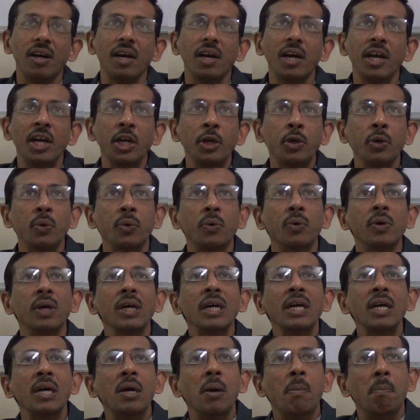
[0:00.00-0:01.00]
into
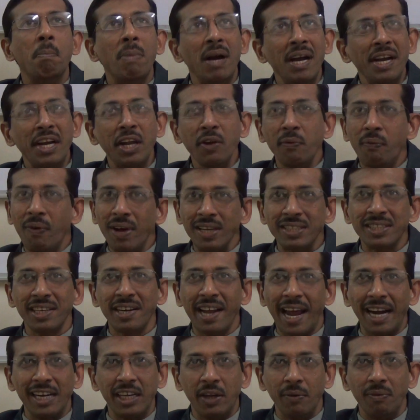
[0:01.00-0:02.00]
multifaceted
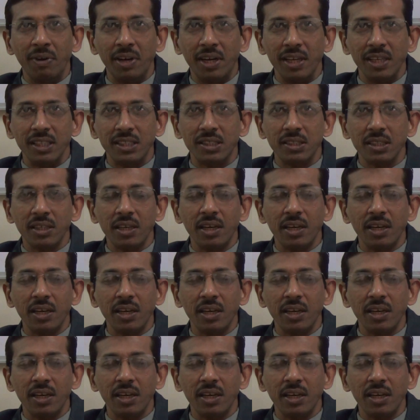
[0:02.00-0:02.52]
activities.